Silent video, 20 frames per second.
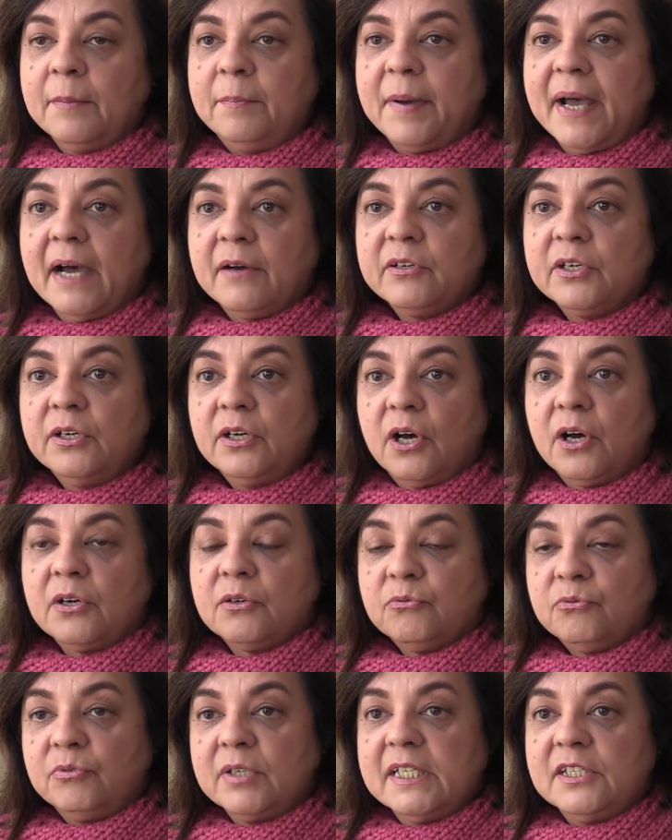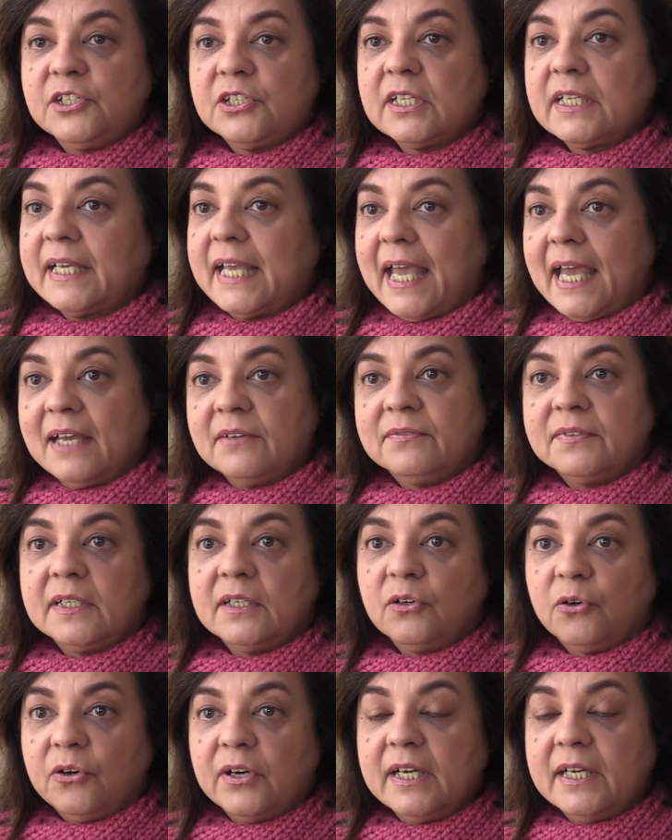about not reaching
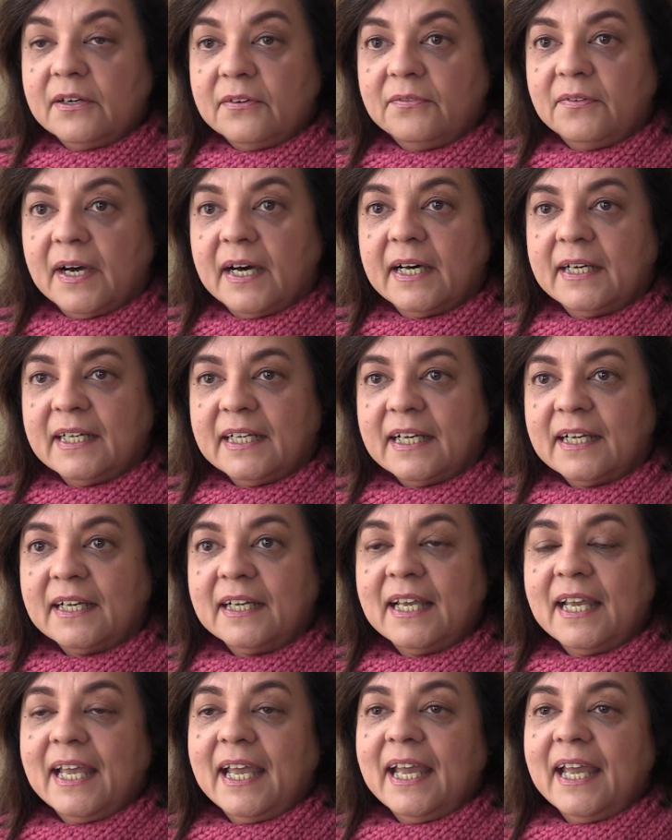heaven or nirvana